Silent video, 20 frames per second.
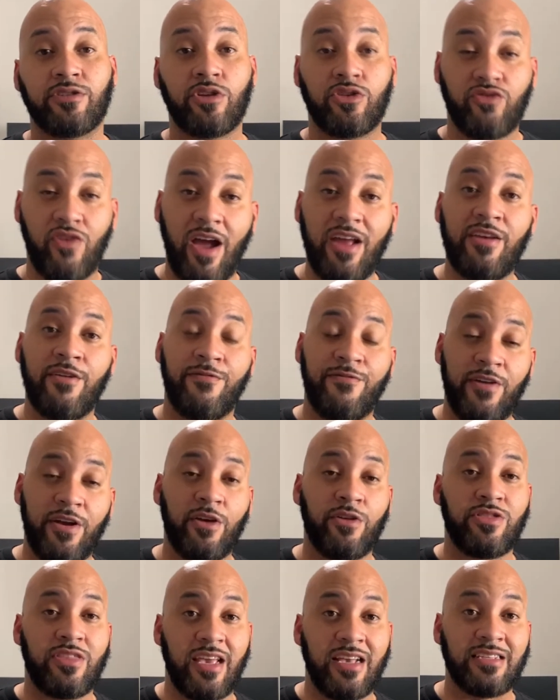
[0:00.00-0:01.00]
They're trying to
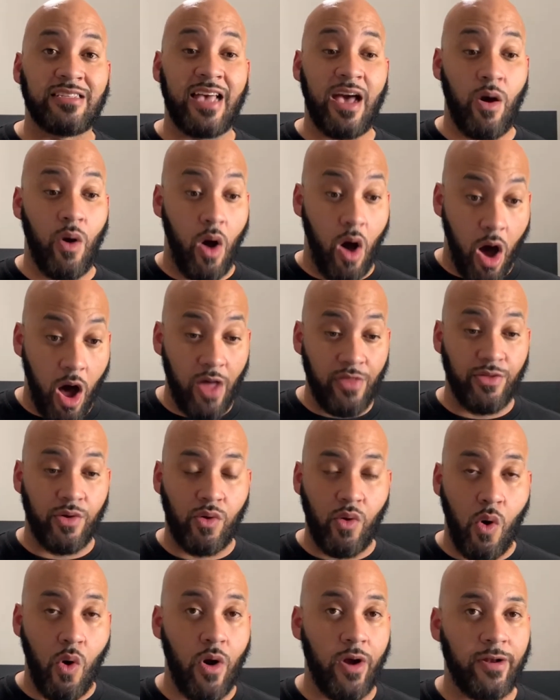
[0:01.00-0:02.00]
figure things out on the
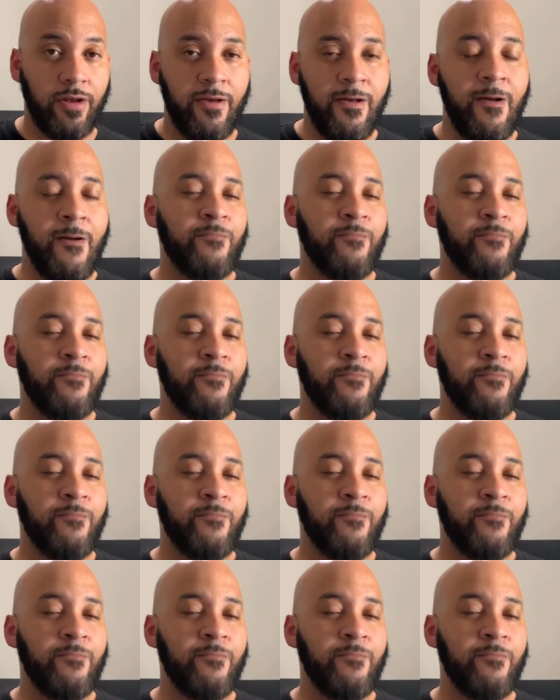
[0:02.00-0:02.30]
court.